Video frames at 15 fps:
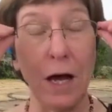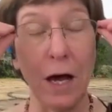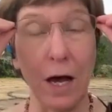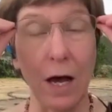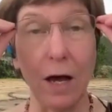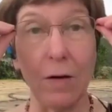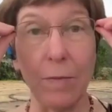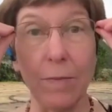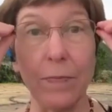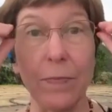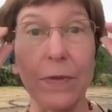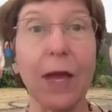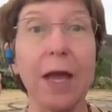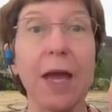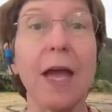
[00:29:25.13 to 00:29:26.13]

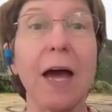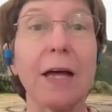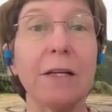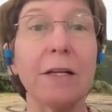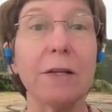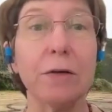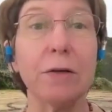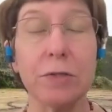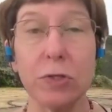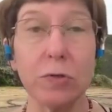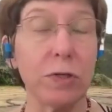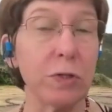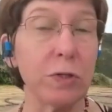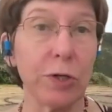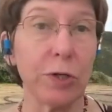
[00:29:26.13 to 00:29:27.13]
And those
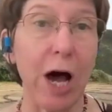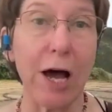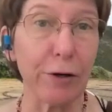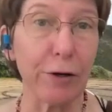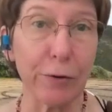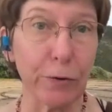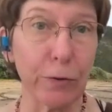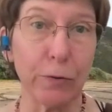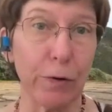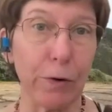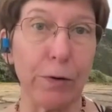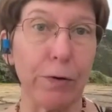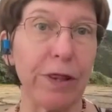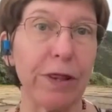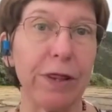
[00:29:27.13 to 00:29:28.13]
trees were not old
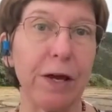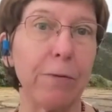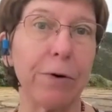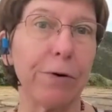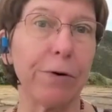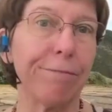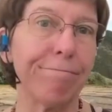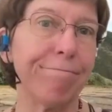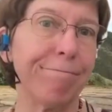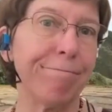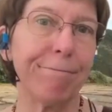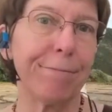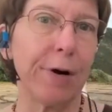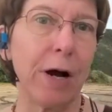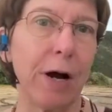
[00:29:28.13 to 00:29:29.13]
growth. They were
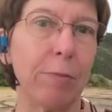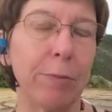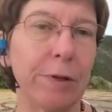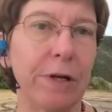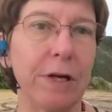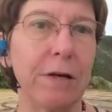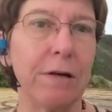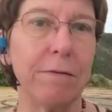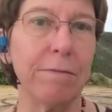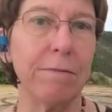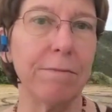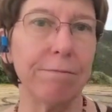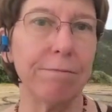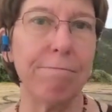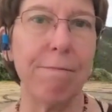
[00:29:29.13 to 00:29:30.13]
probably
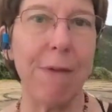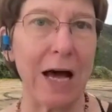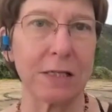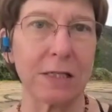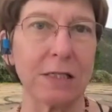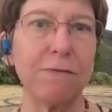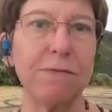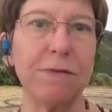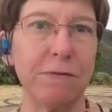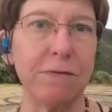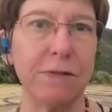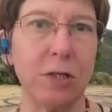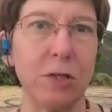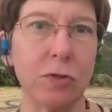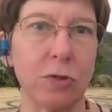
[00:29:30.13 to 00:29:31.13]
max
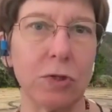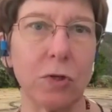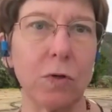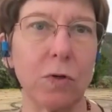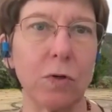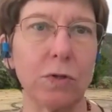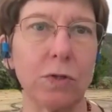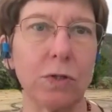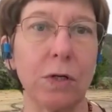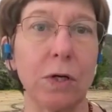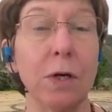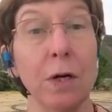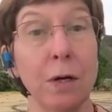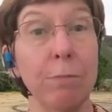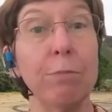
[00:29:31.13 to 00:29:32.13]
50 years old,
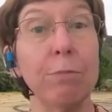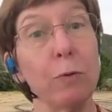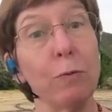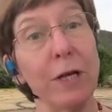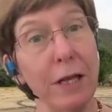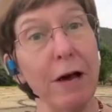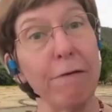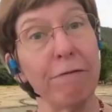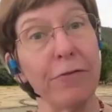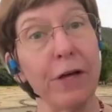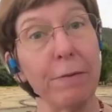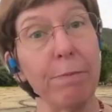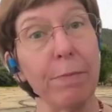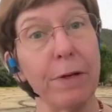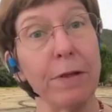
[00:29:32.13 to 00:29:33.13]
but we loved
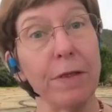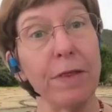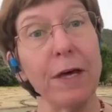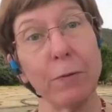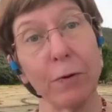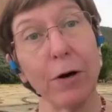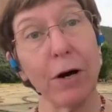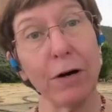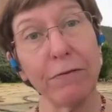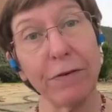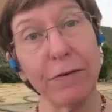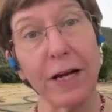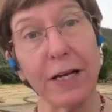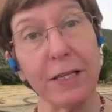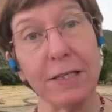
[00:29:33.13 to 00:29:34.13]
them. They were our
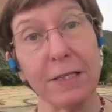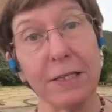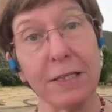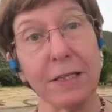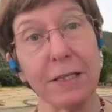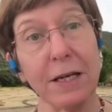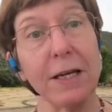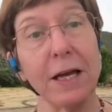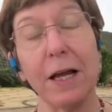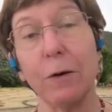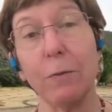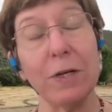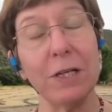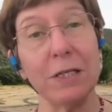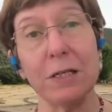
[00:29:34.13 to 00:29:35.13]
friends,
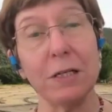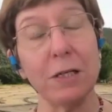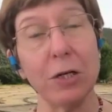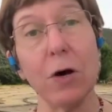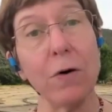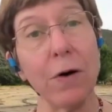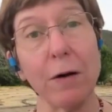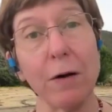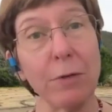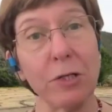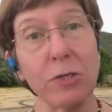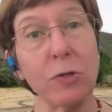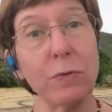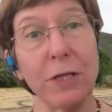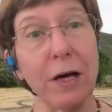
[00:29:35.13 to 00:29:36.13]
and we didn't know how
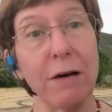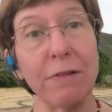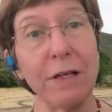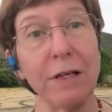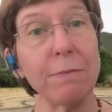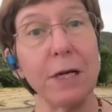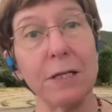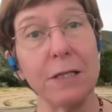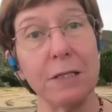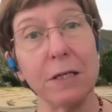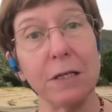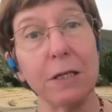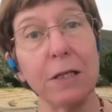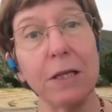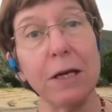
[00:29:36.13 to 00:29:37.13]
much we loved them
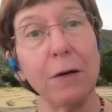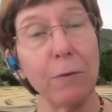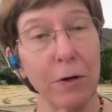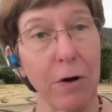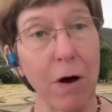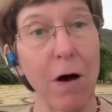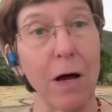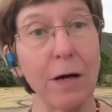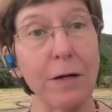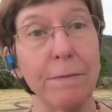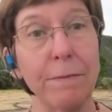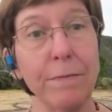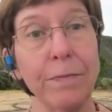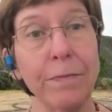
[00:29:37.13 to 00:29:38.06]
until they were gone.